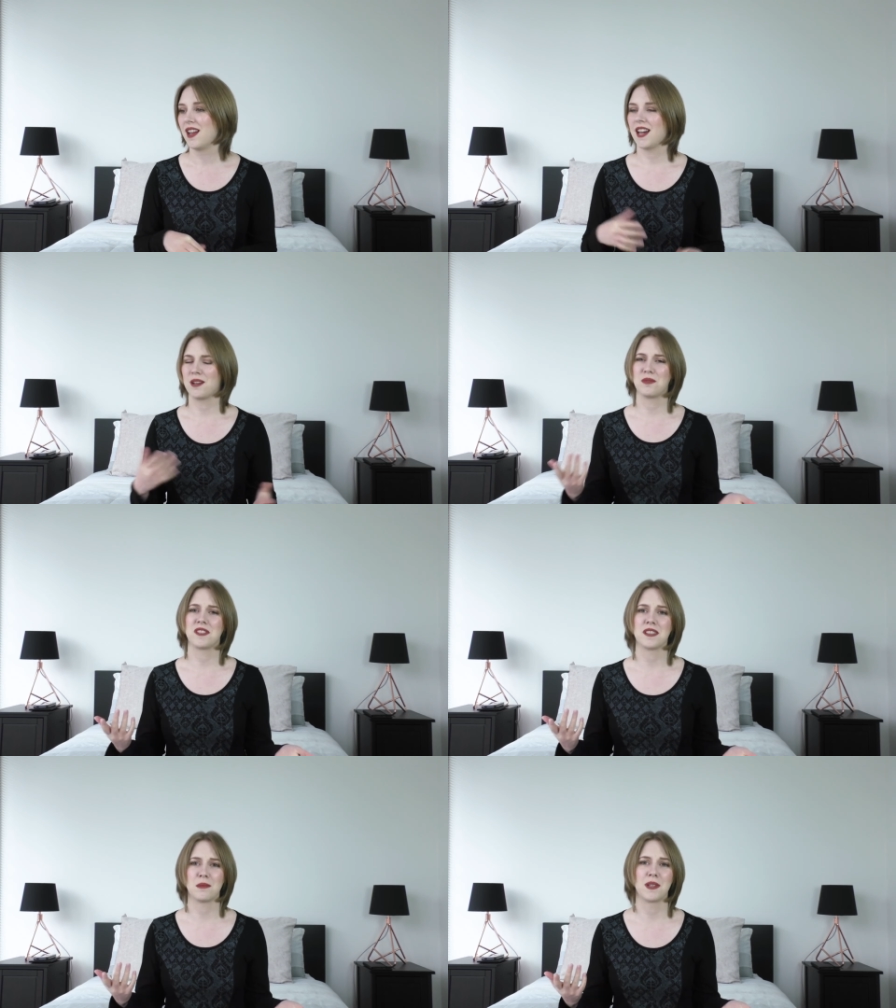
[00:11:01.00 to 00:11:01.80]
And it was
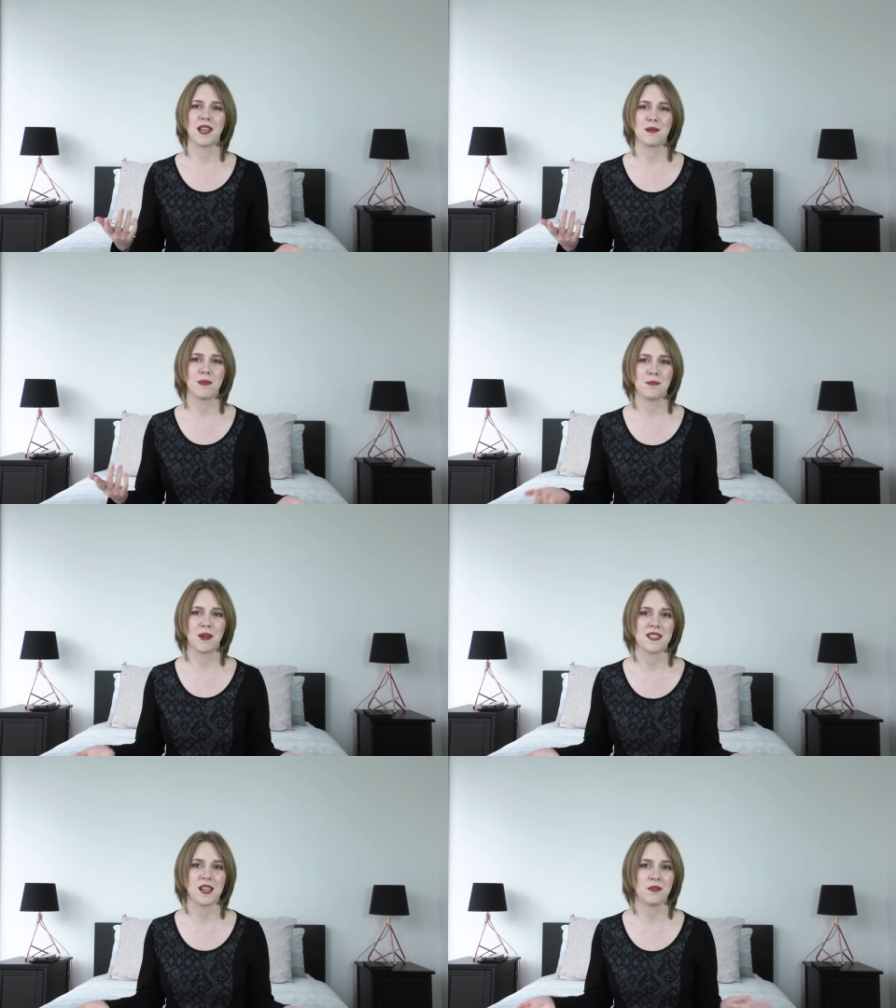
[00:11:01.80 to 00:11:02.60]
just something that I'd made
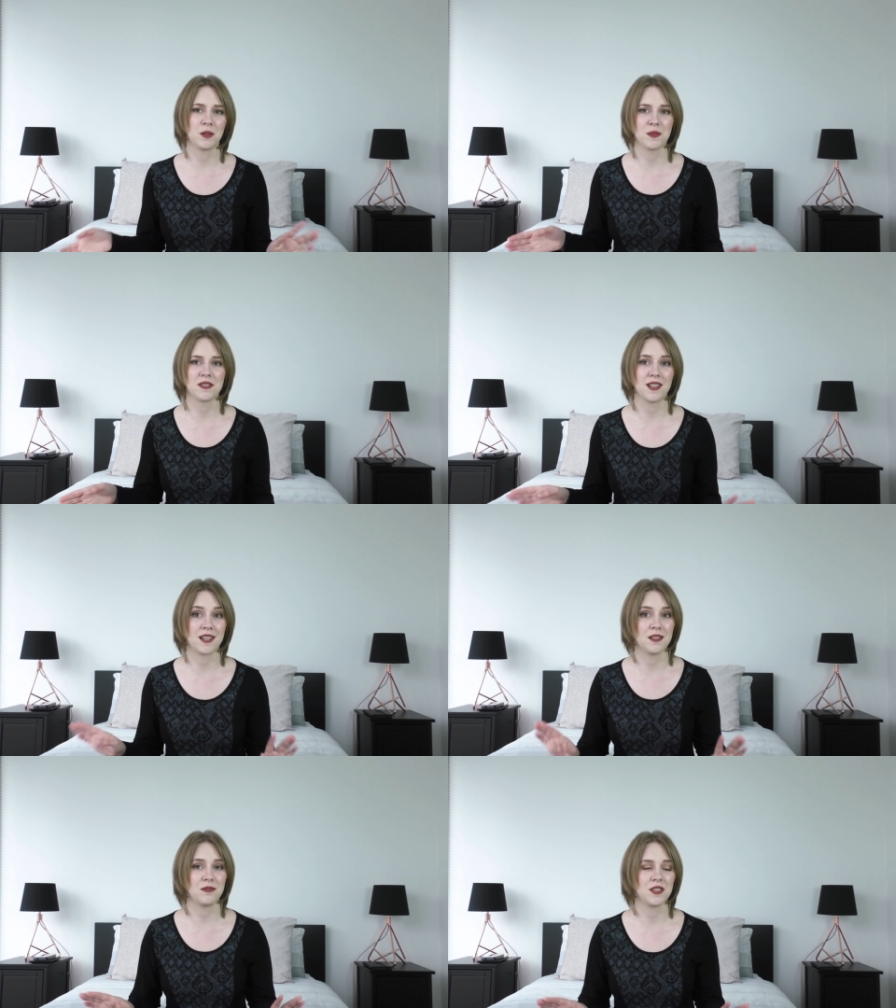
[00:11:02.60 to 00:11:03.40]
myself, it wasn't like
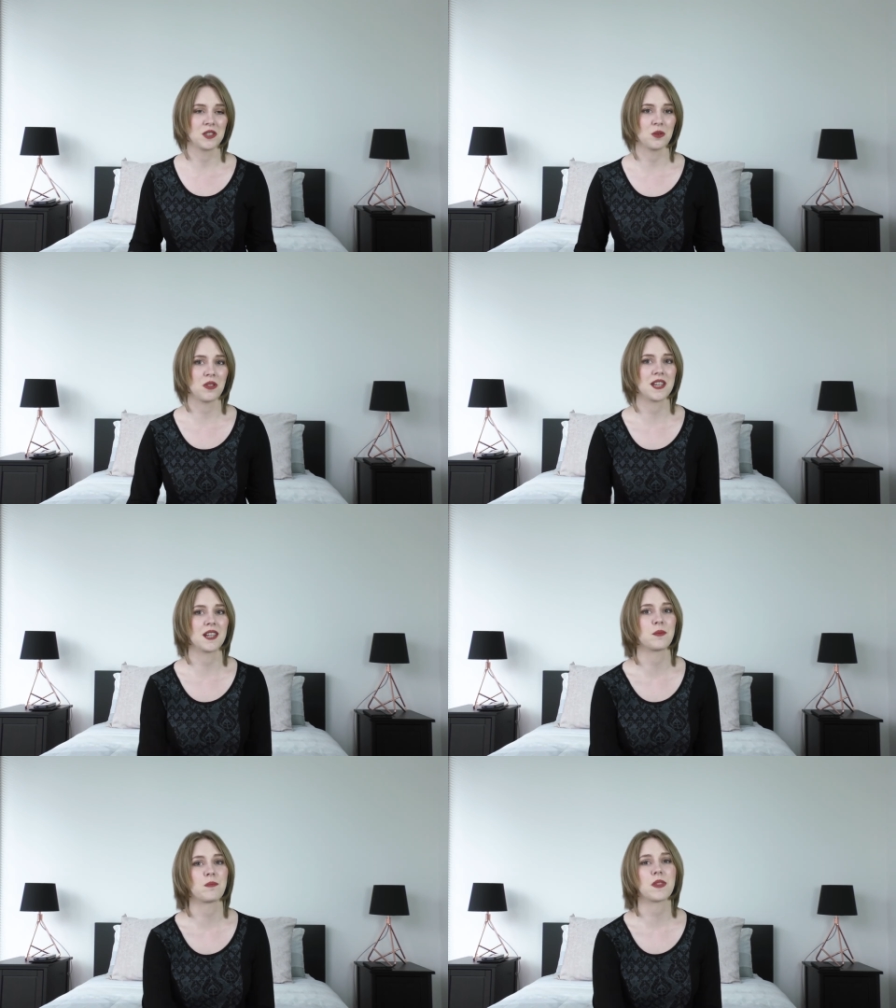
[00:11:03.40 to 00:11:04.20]
an official
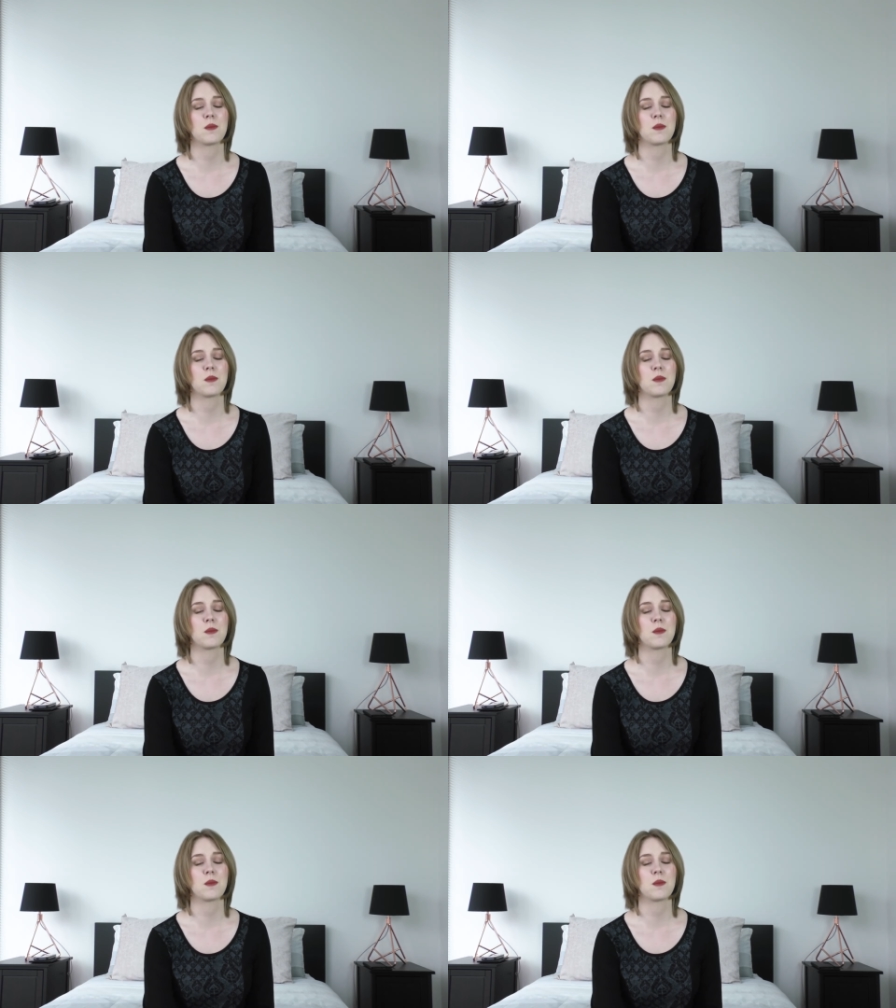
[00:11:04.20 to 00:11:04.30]
thing.